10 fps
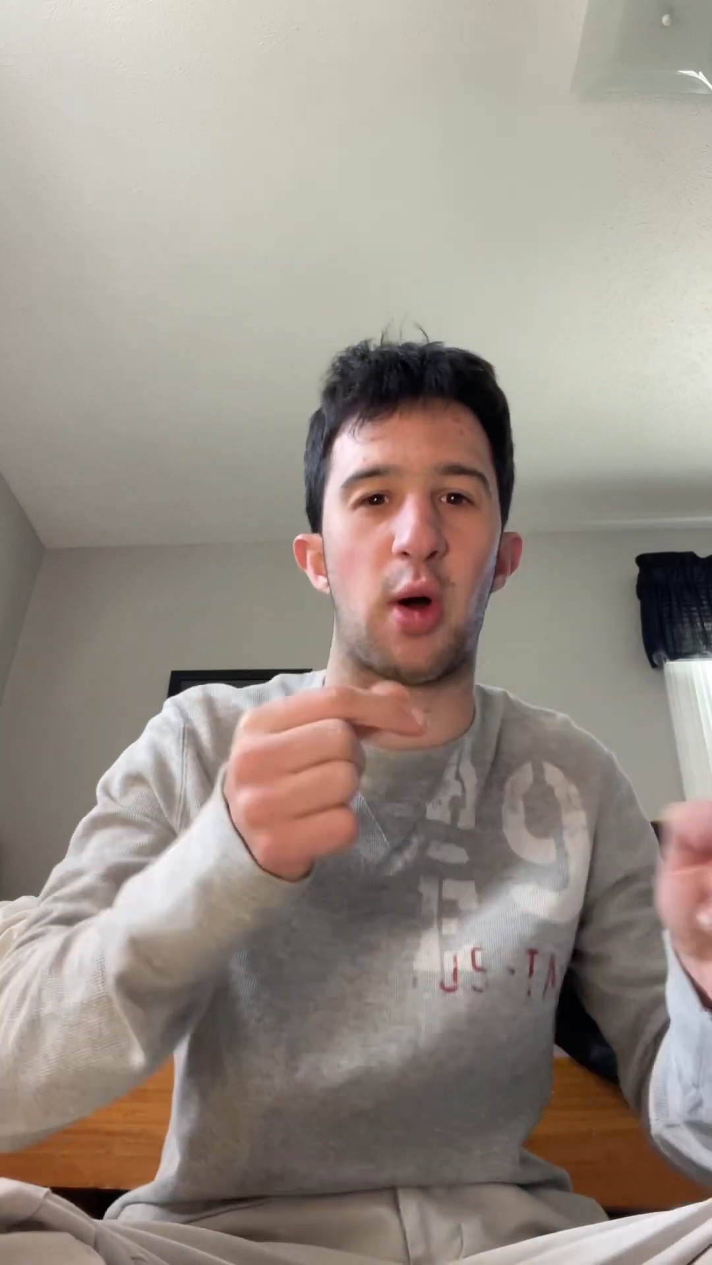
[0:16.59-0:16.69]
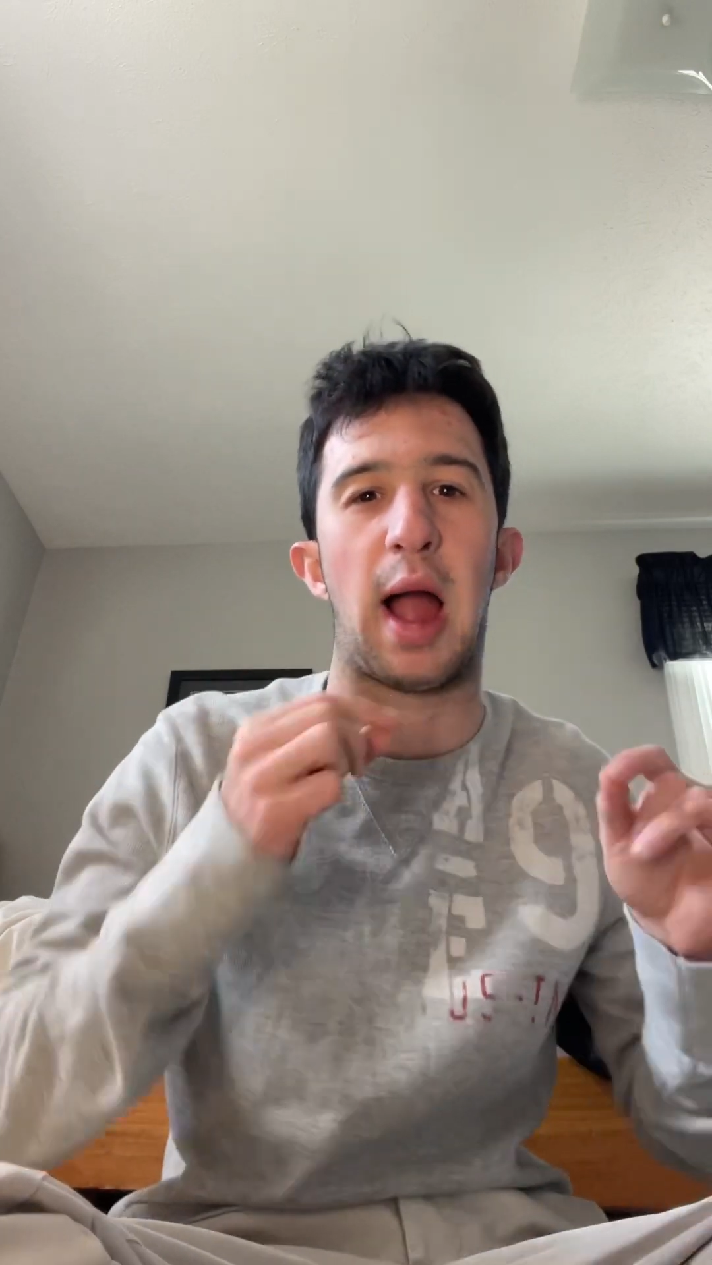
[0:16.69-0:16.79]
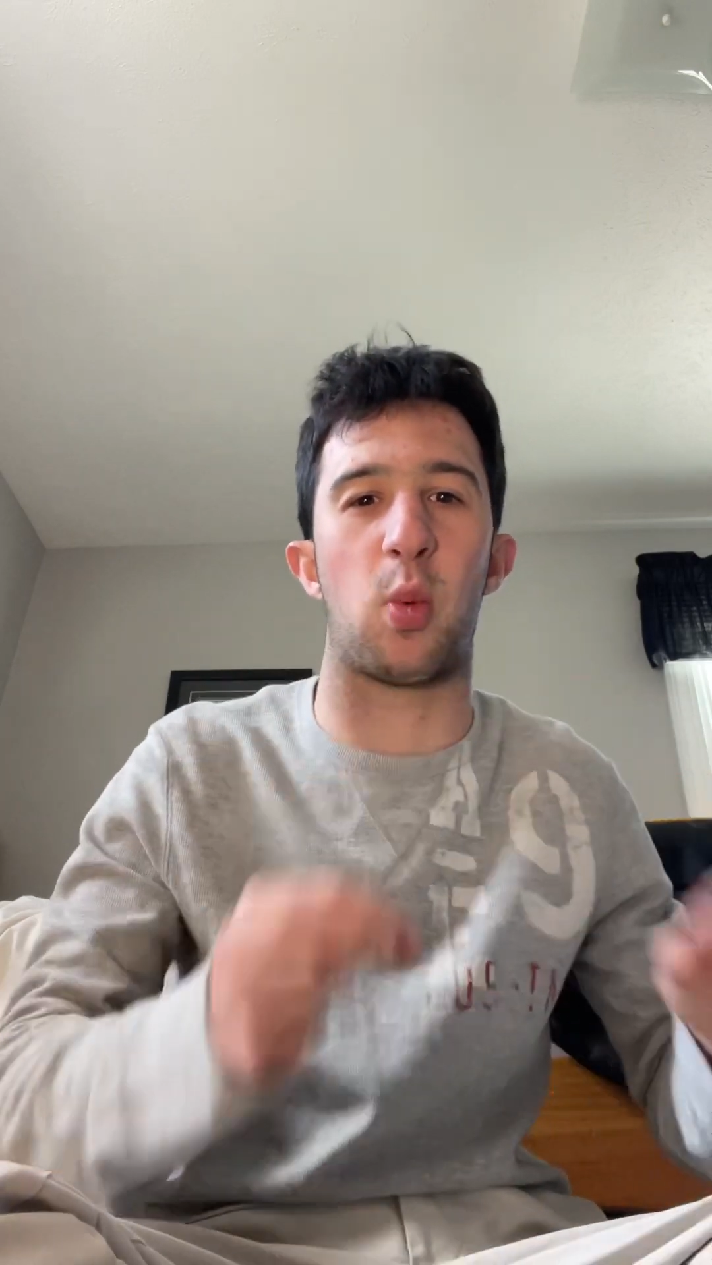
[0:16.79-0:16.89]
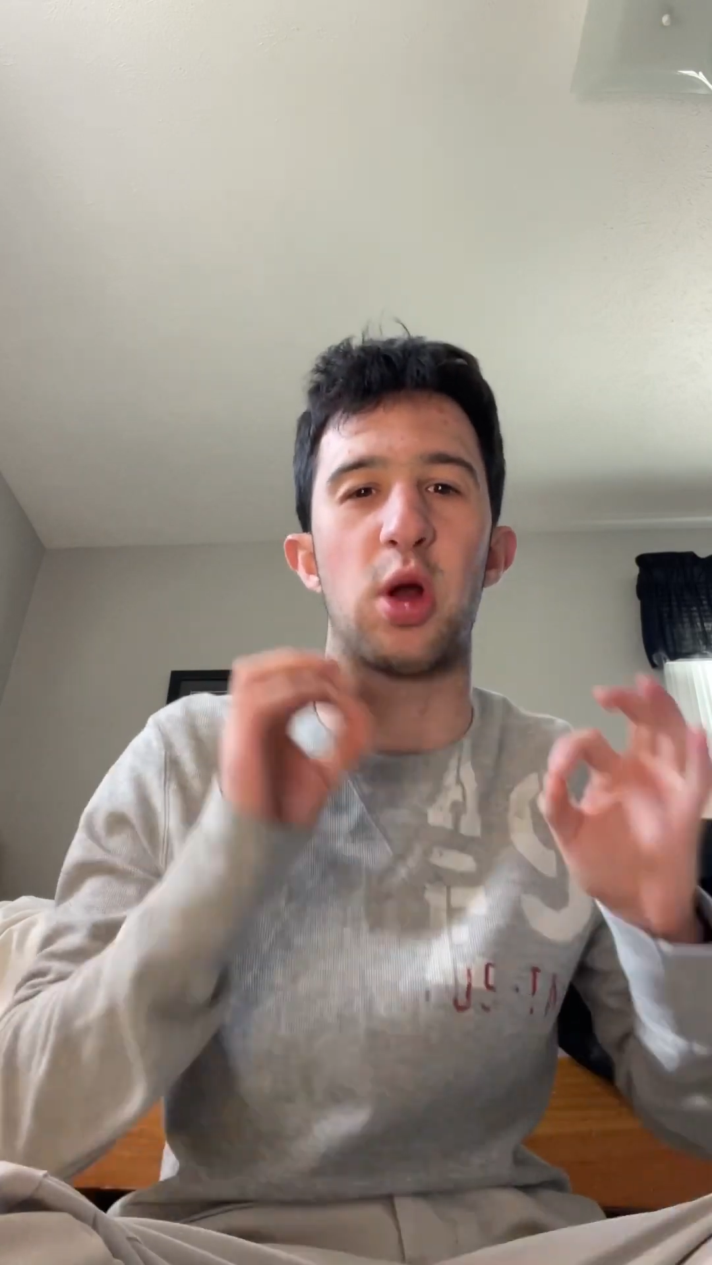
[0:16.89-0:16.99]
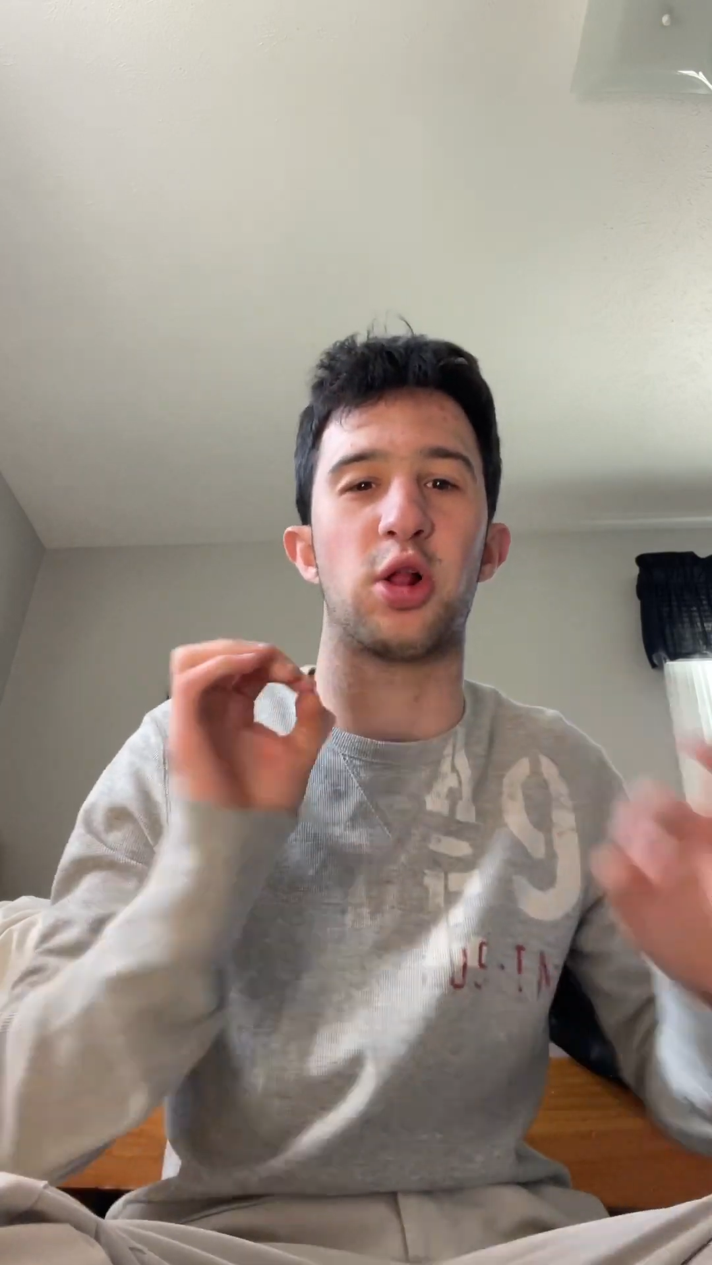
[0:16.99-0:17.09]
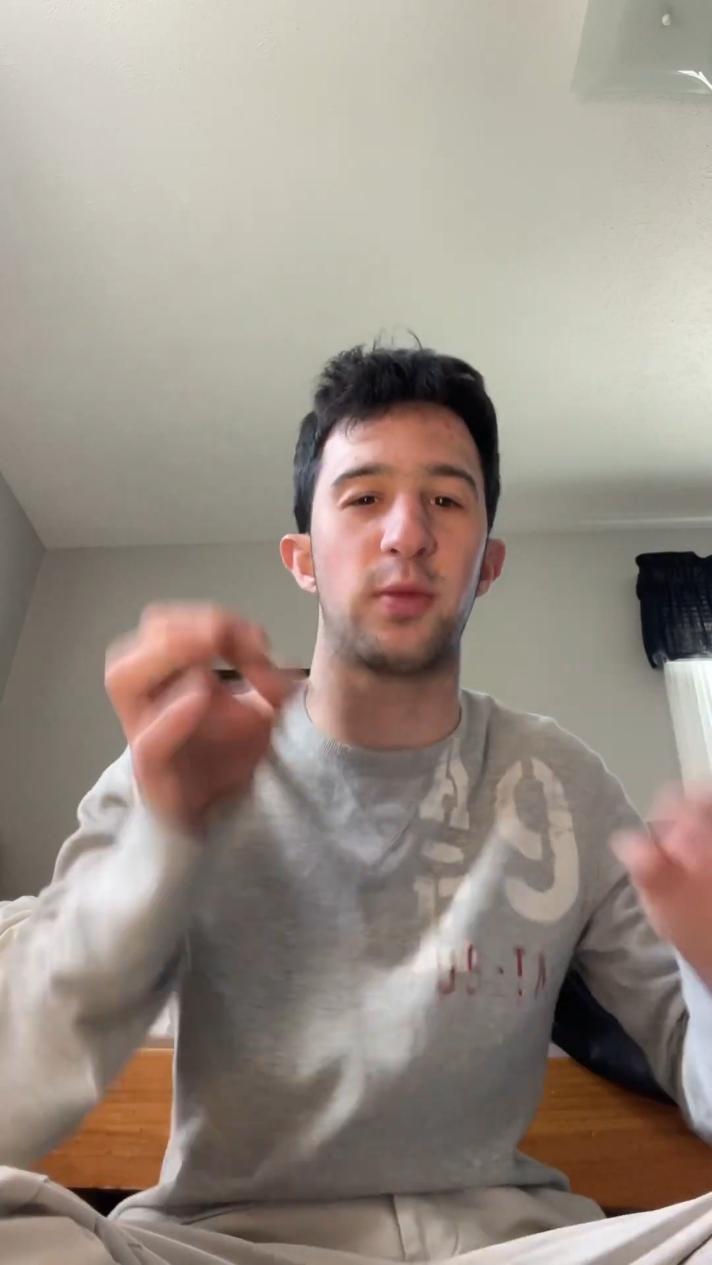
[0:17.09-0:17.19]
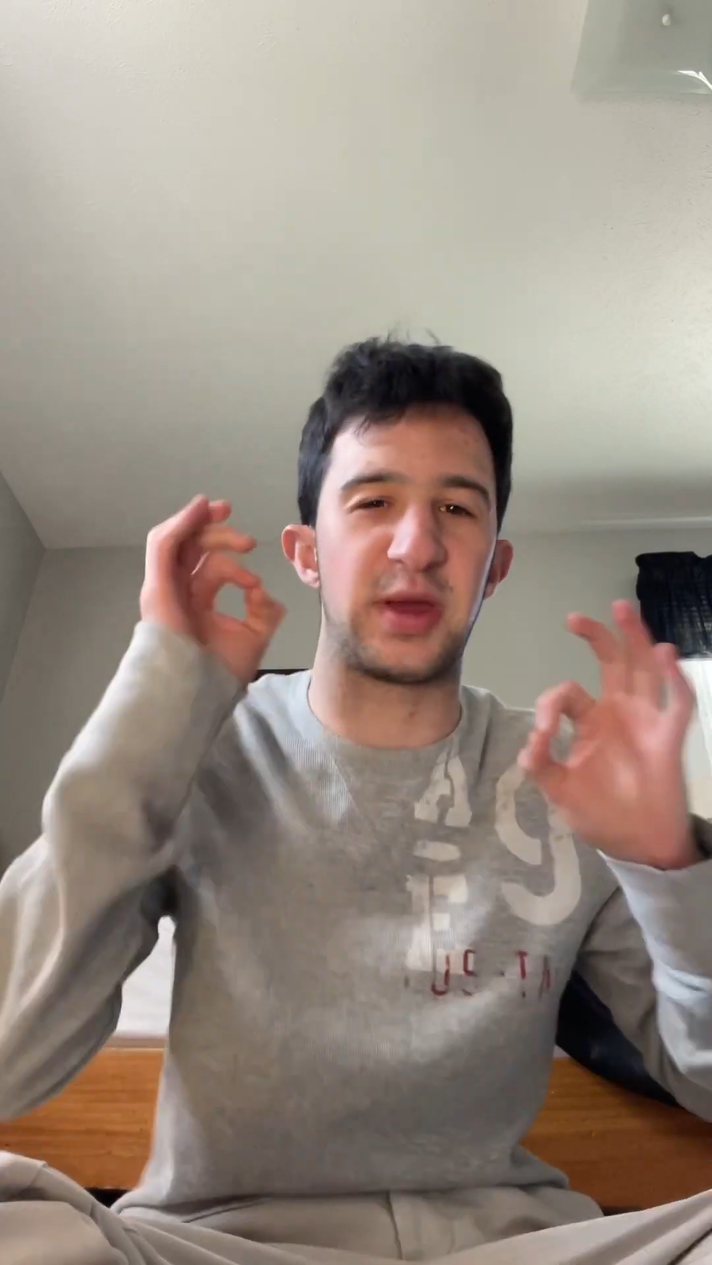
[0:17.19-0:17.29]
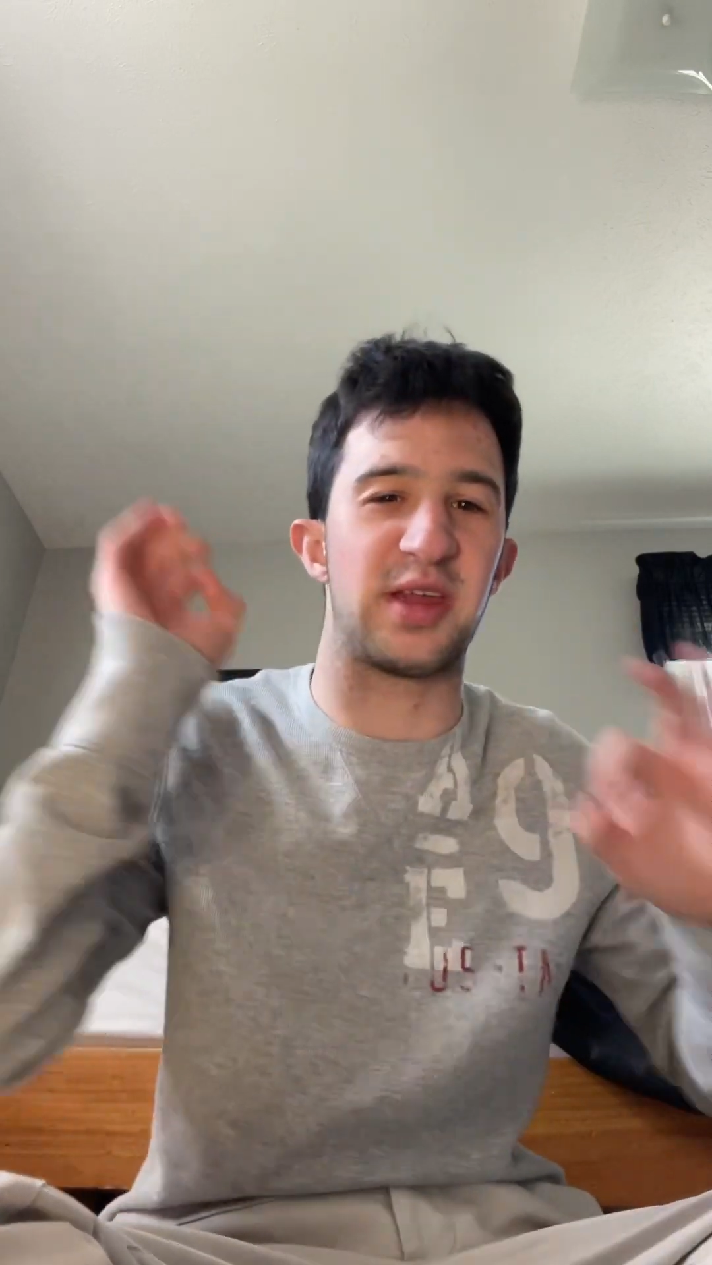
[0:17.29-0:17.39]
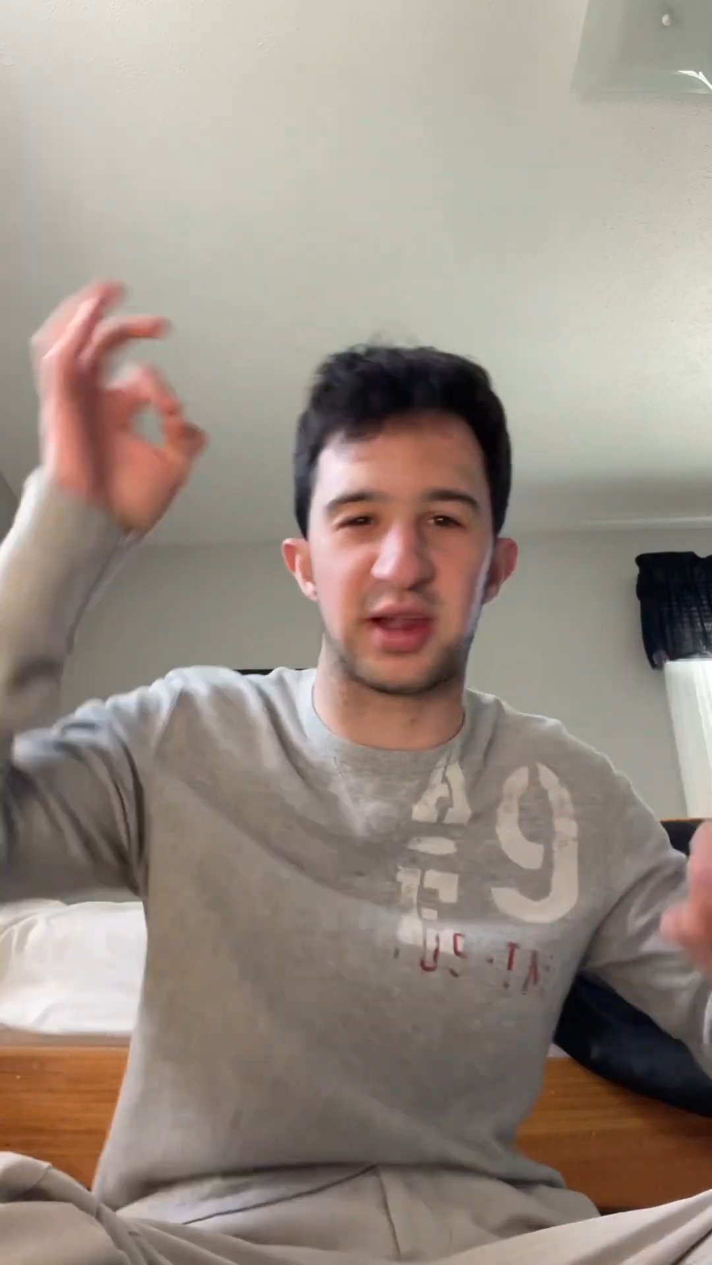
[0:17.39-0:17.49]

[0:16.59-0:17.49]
I will be